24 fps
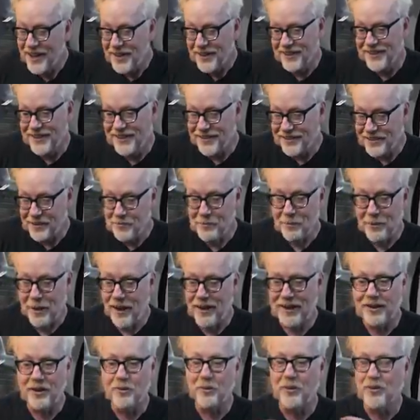This
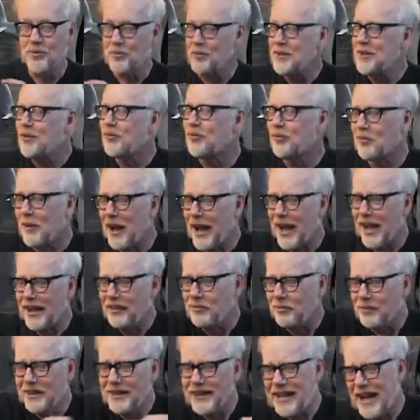Impala, which we
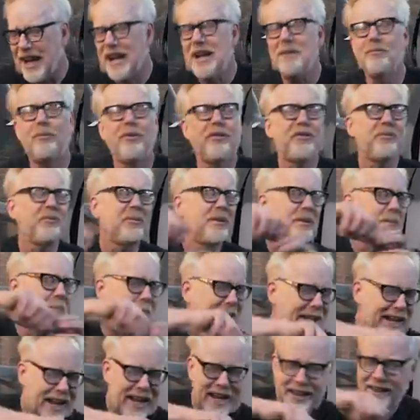dragged with cables with a
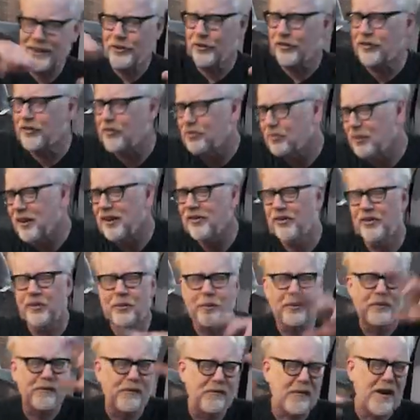mechanical switch that
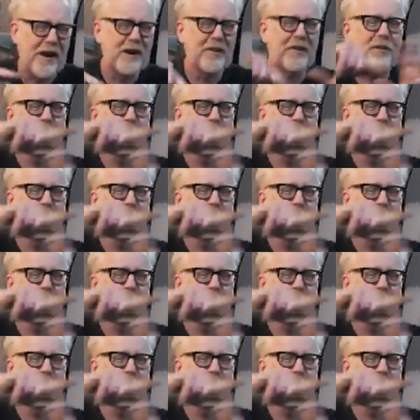would fire